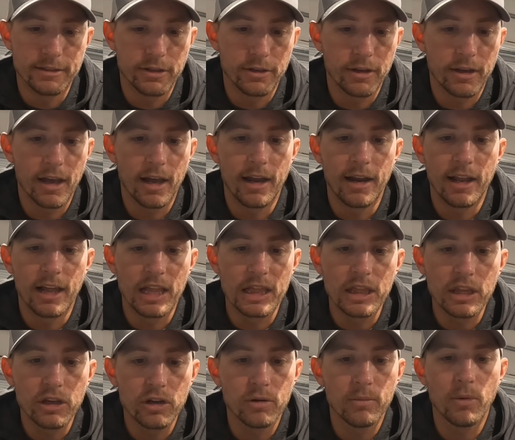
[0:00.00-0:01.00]
So you got a
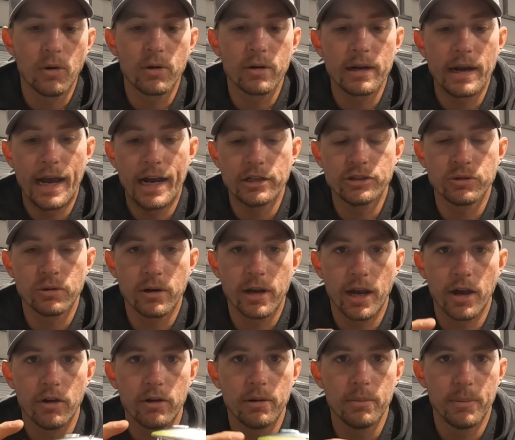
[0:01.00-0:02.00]
little more natural
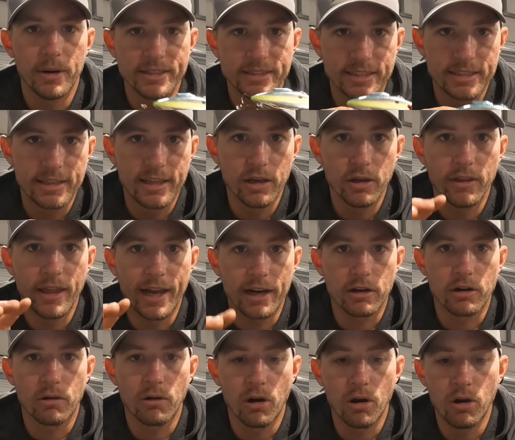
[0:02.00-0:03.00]
color, but still that
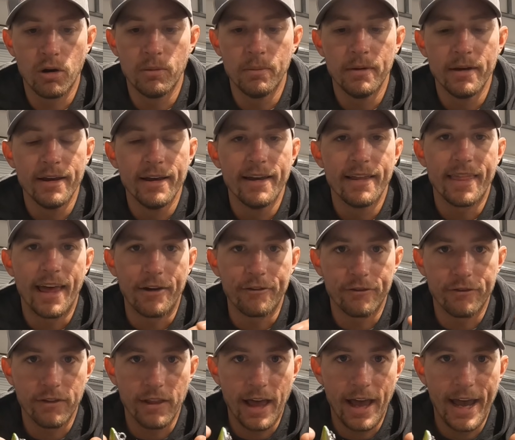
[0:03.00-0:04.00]
chrome, that
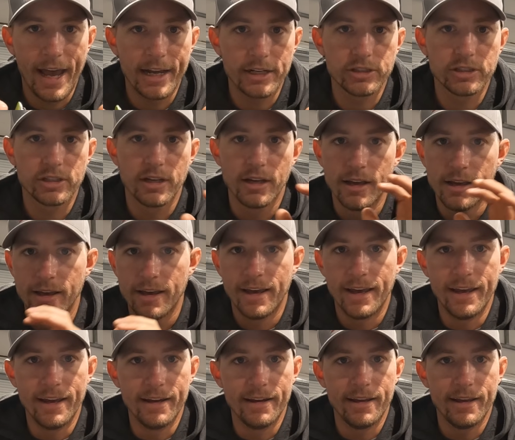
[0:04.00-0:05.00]
flash,
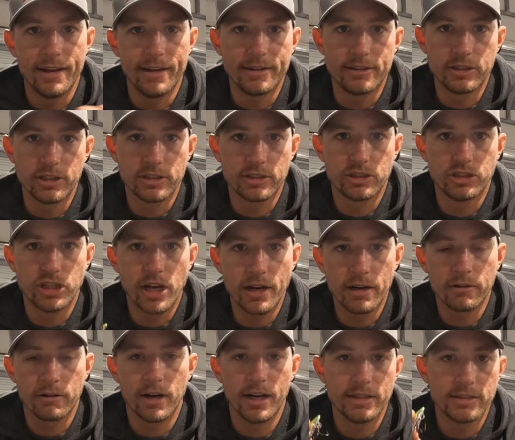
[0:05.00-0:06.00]
it just
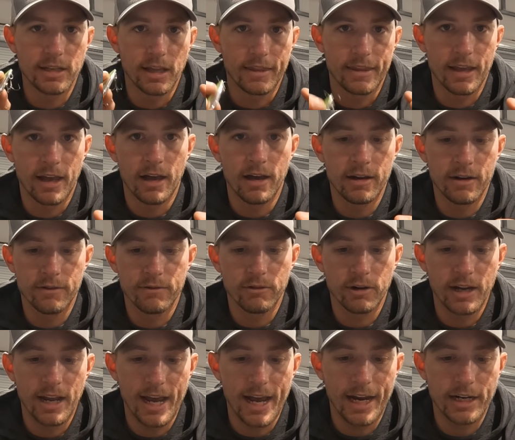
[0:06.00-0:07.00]
generates a ton of
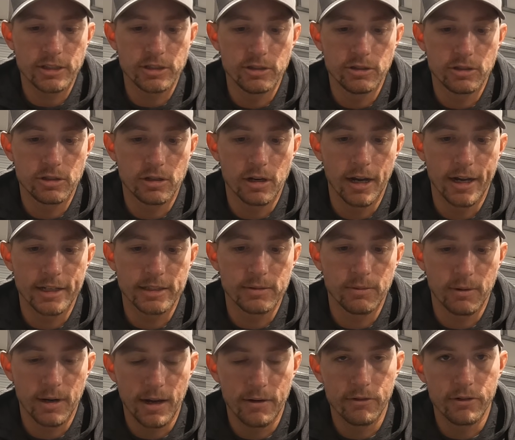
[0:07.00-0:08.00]
reaction strikes
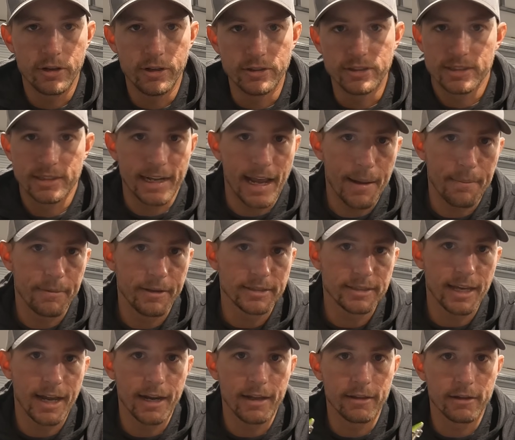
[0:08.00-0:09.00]
whenever you snap
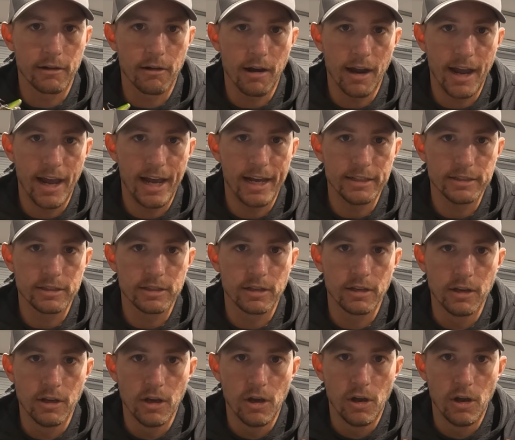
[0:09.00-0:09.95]
this out of the grass